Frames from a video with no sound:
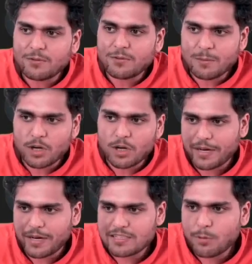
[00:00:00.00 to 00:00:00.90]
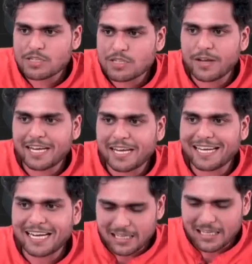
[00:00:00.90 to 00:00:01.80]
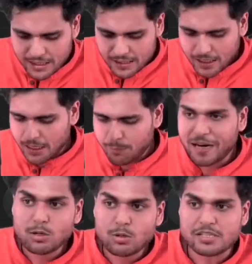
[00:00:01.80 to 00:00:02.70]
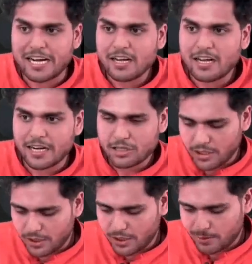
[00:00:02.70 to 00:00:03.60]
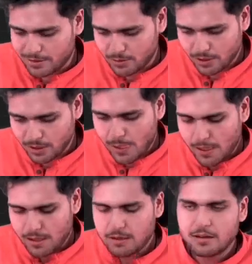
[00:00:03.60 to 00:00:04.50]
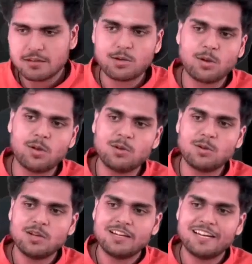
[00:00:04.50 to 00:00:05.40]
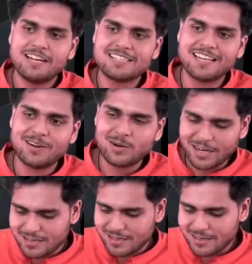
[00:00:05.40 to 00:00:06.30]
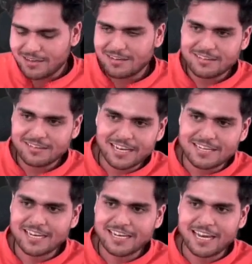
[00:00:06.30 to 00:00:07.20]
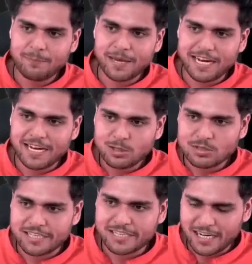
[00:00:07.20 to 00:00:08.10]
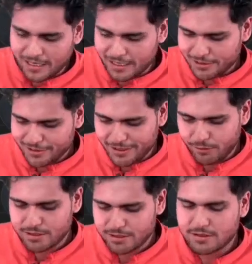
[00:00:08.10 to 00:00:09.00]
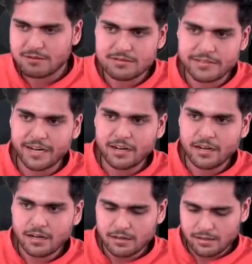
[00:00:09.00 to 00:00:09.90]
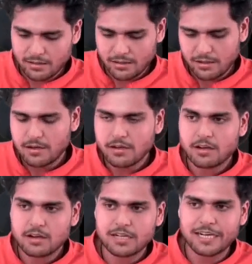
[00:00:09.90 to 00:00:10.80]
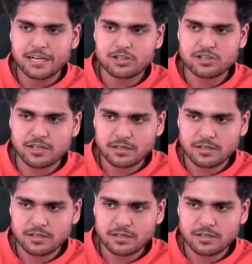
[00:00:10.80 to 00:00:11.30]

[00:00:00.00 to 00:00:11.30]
API. Suppose if I create another API to send connection request. Okay. So let's say, okay, there is an API to send connection request. Send connection